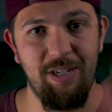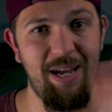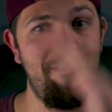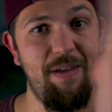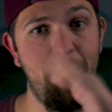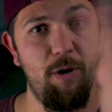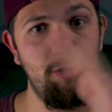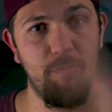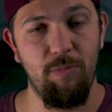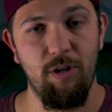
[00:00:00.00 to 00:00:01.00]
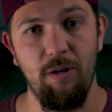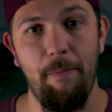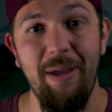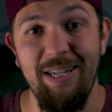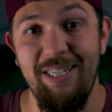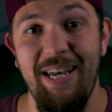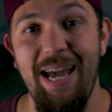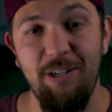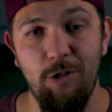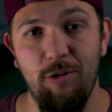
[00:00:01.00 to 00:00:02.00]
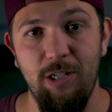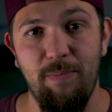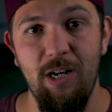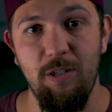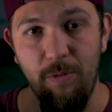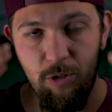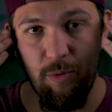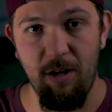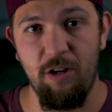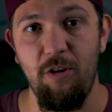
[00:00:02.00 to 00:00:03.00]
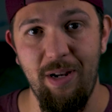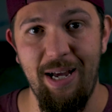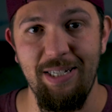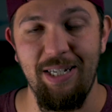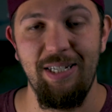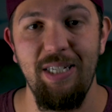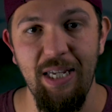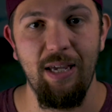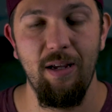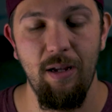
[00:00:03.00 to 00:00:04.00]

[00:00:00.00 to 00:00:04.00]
to have that motion blur be as natural as possible to what our human eyes can see.